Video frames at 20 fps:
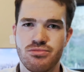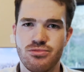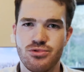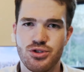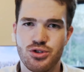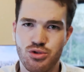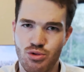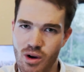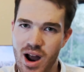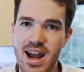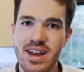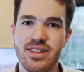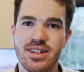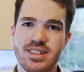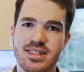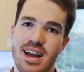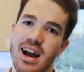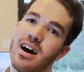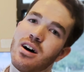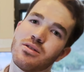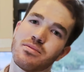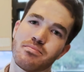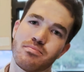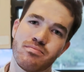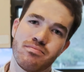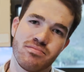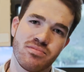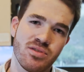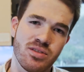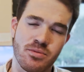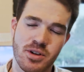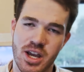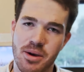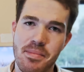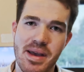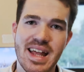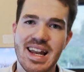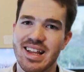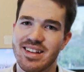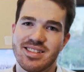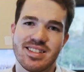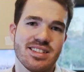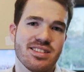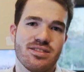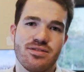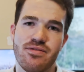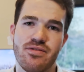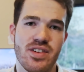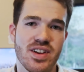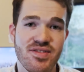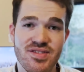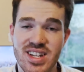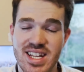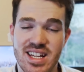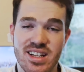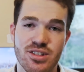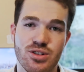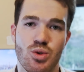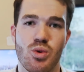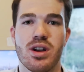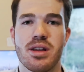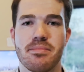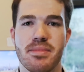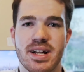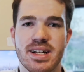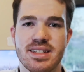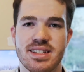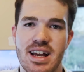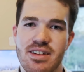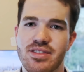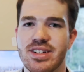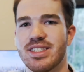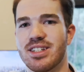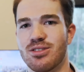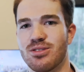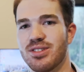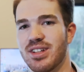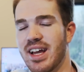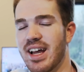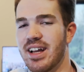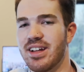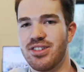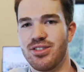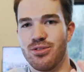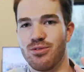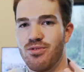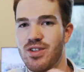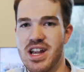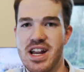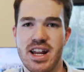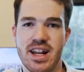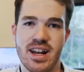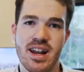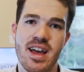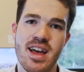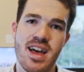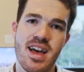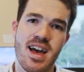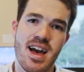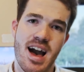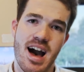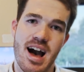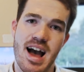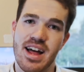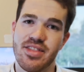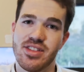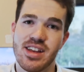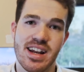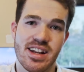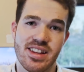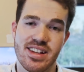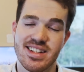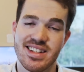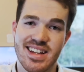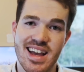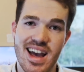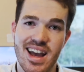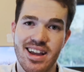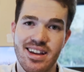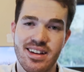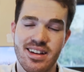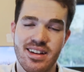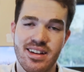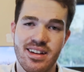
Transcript: try this out. Commit at least 15, 20 minutes every single day to reading uh, at the end of the day.